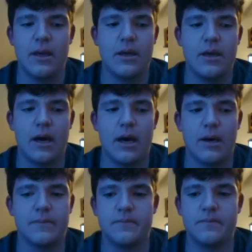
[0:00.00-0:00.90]

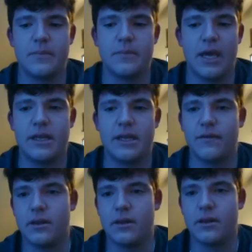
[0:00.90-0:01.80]
But yeah,
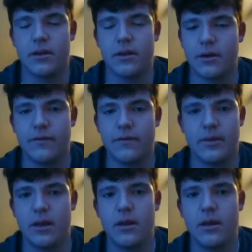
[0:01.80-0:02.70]
definitely the brotherhood for
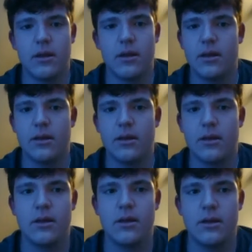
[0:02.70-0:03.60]
me.
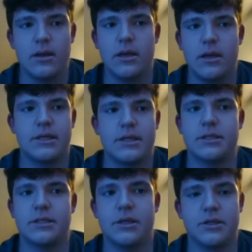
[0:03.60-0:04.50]
It's
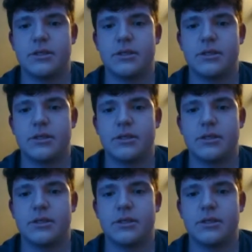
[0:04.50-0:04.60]
just you're just